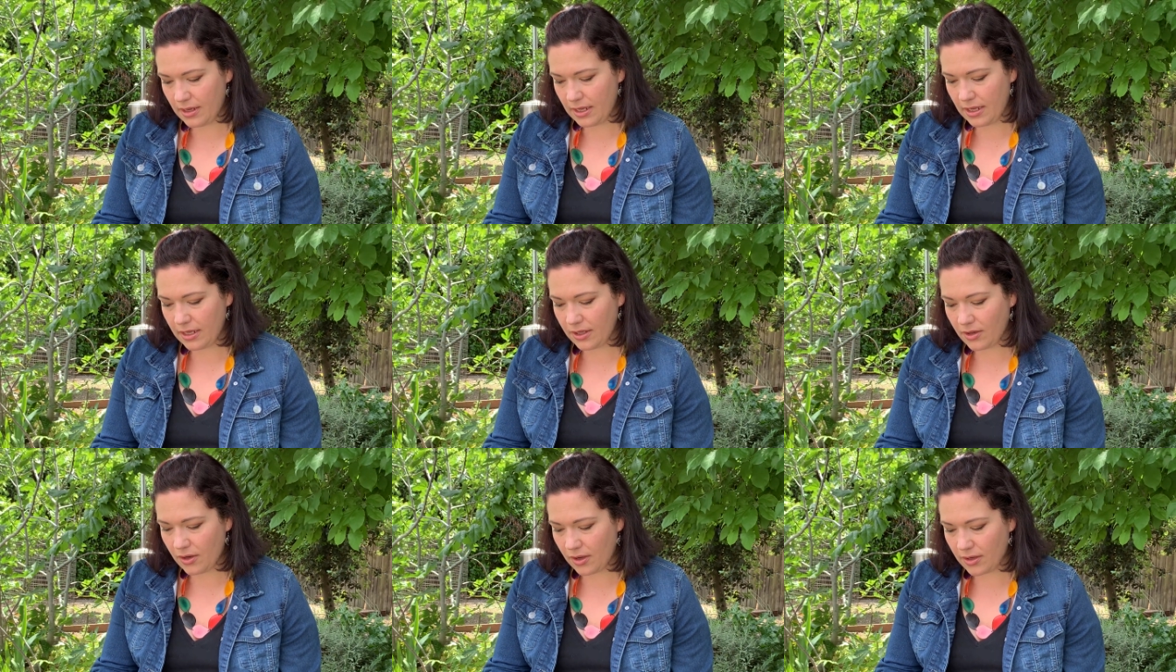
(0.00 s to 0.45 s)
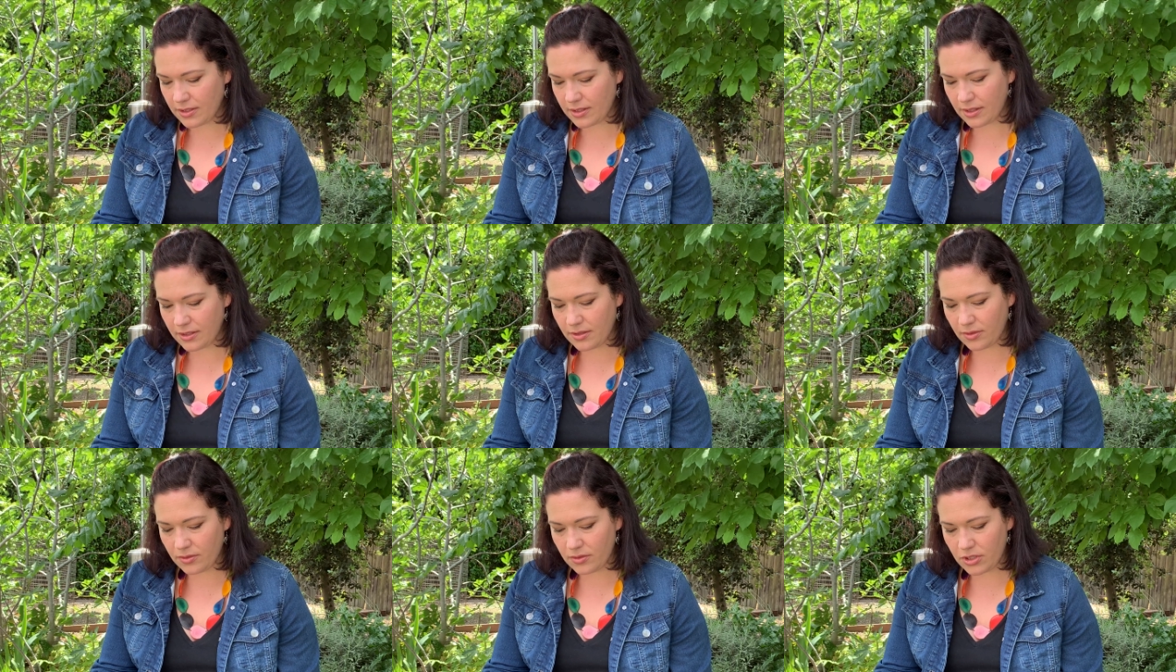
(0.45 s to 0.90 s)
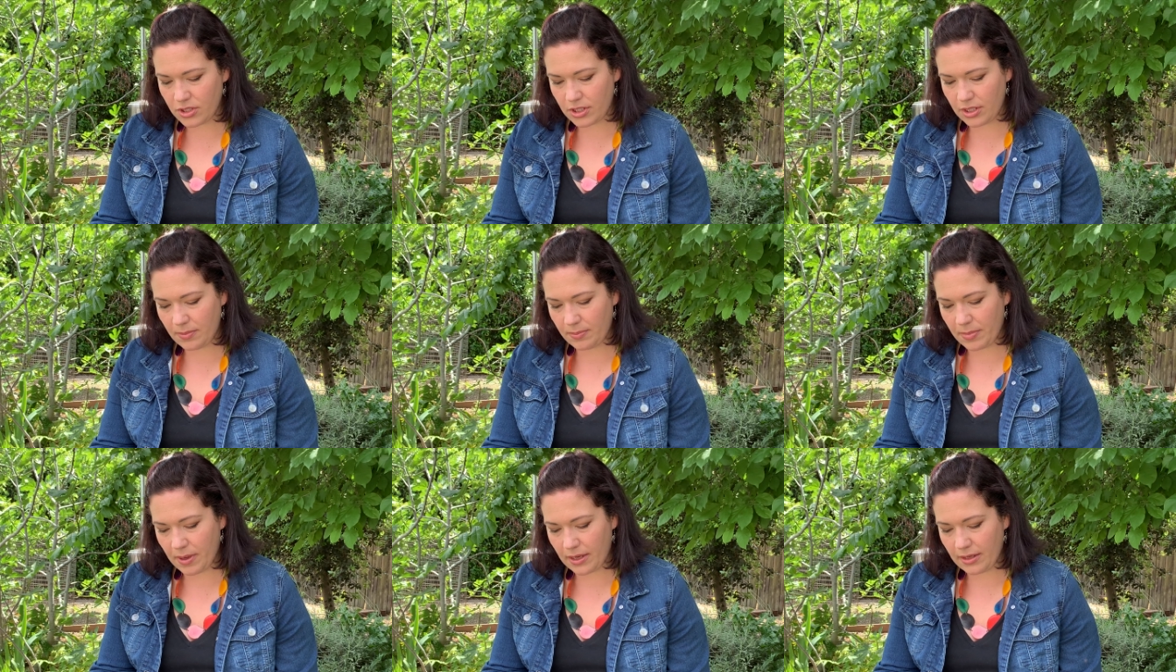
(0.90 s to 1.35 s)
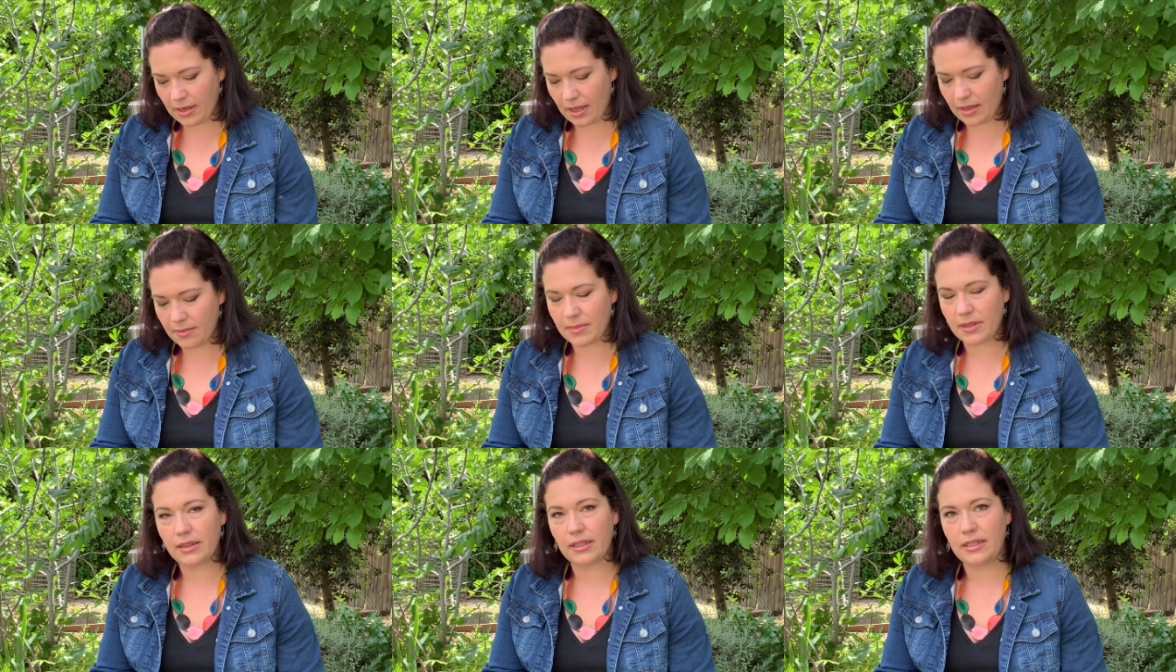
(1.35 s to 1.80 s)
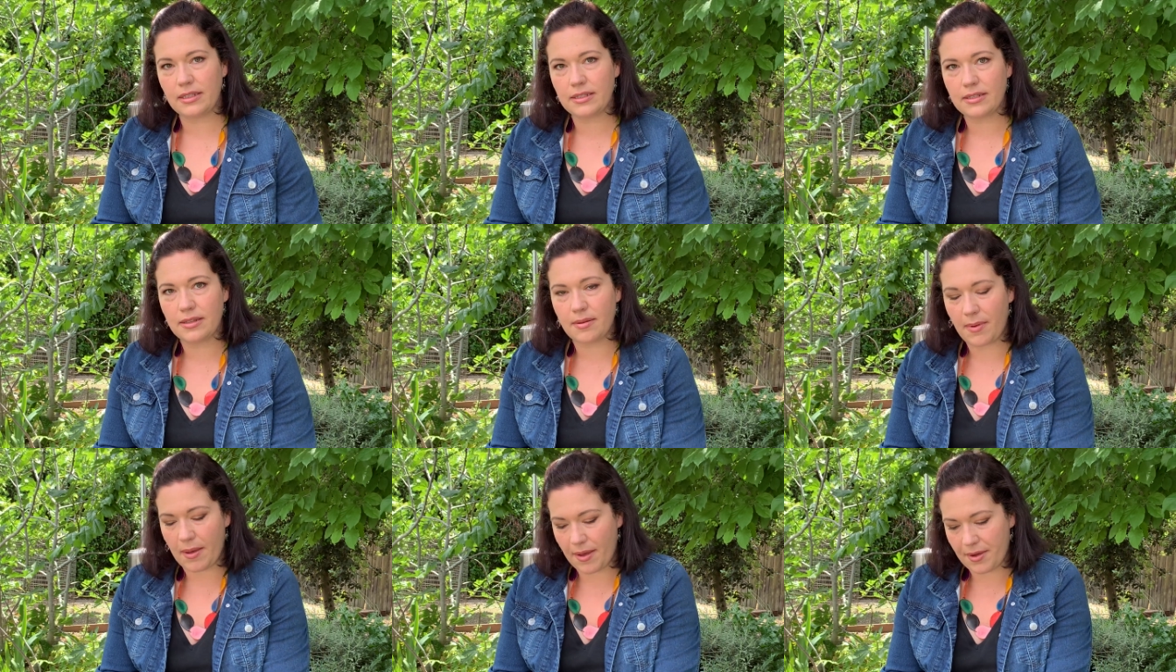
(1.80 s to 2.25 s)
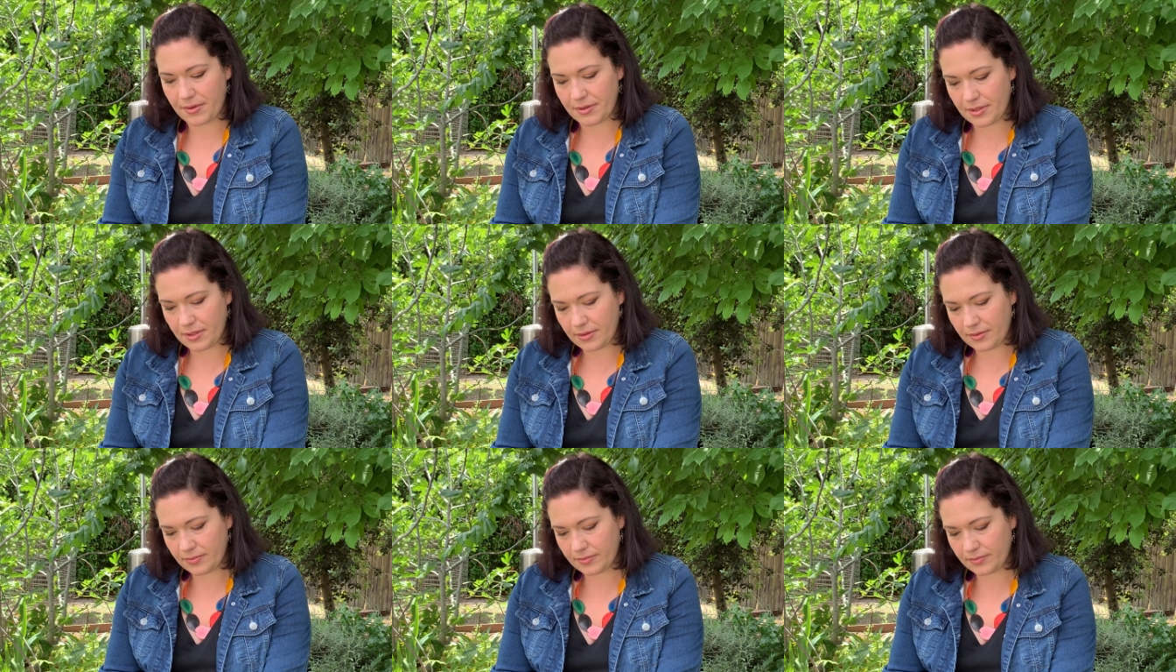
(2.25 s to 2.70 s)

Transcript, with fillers: He calls his own sheep by name and leads them out.